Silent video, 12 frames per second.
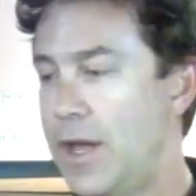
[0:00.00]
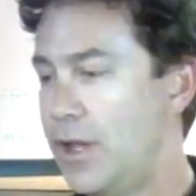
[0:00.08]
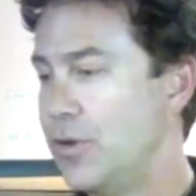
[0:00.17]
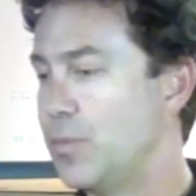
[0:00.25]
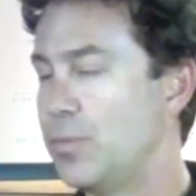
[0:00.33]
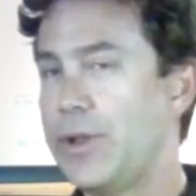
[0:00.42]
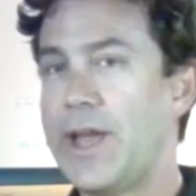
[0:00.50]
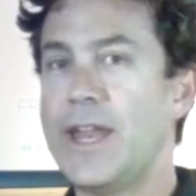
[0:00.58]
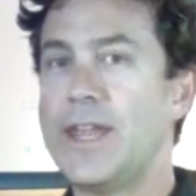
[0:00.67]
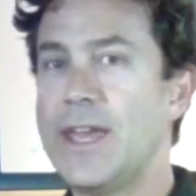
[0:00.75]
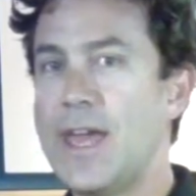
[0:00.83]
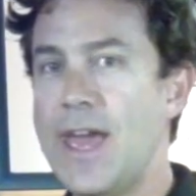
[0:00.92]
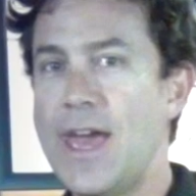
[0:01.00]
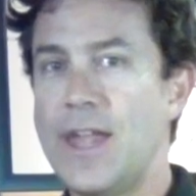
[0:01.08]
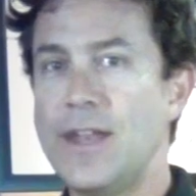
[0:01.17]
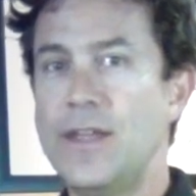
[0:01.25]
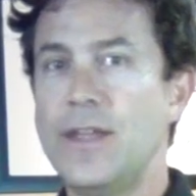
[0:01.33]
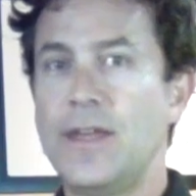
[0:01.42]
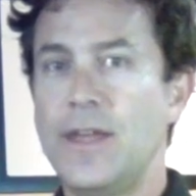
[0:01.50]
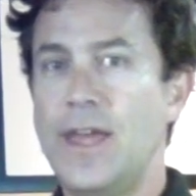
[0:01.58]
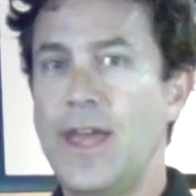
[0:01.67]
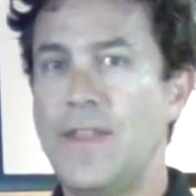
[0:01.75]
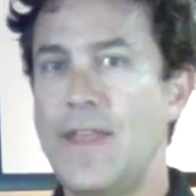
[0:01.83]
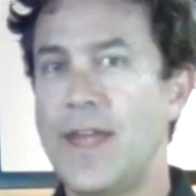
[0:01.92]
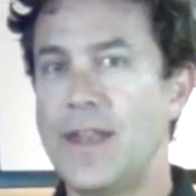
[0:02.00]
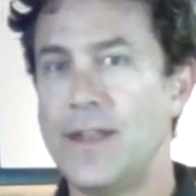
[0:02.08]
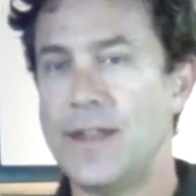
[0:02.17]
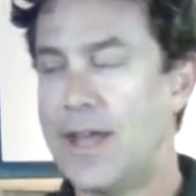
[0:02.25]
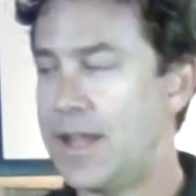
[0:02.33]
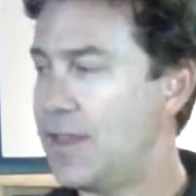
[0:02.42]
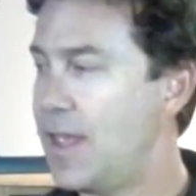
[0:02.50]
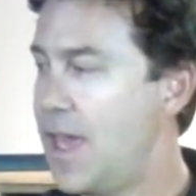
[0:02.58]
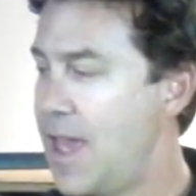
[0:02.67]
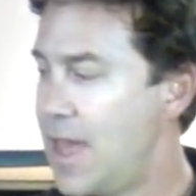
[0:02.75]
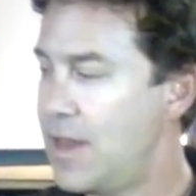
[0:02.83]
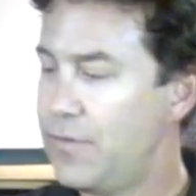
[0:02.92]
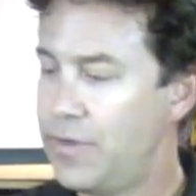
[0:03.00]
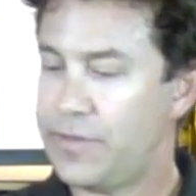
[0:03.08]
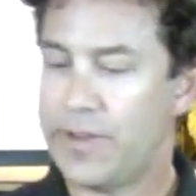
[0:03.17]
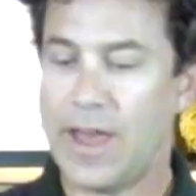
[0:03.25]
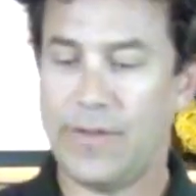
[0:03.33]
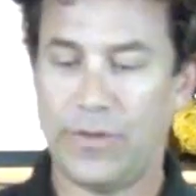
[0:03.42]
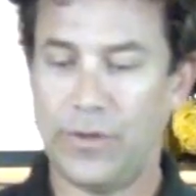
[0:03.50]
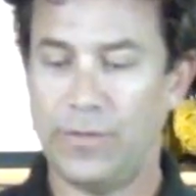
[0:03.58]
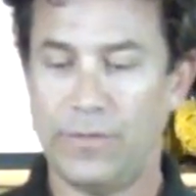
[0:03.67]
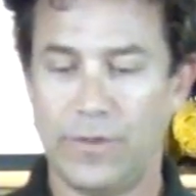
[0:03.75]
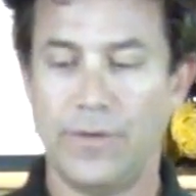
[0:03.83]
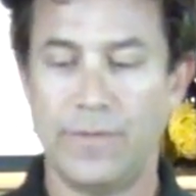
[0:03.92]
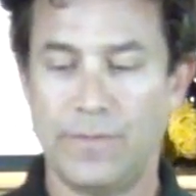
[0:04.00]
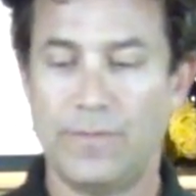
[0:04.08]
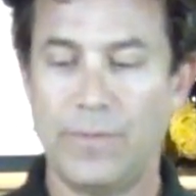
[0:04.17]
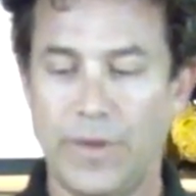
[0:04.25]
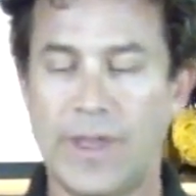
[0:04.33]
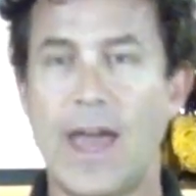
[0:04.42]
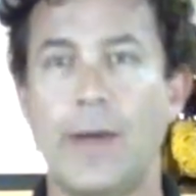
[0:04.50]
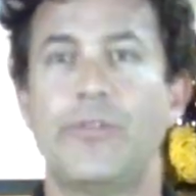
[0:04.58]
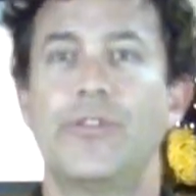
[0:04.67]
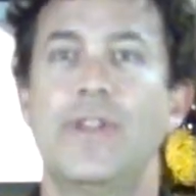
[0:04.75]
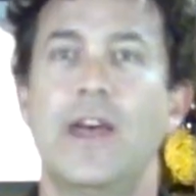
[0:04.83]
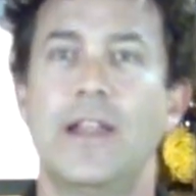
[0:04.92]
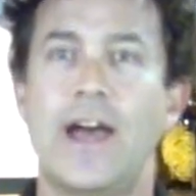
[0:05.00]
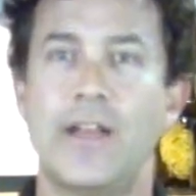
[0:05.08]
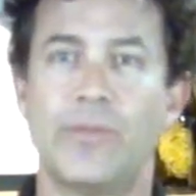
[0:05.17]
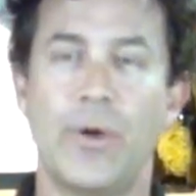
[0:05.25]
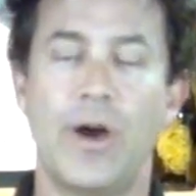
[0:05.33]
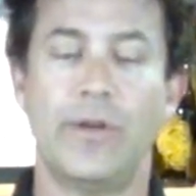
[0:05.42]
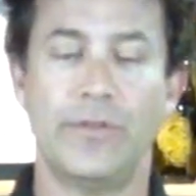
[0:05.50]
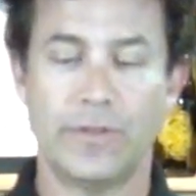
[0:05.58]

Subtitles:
and you're planning ahead, and then at the end of its life you've captured that last bottle.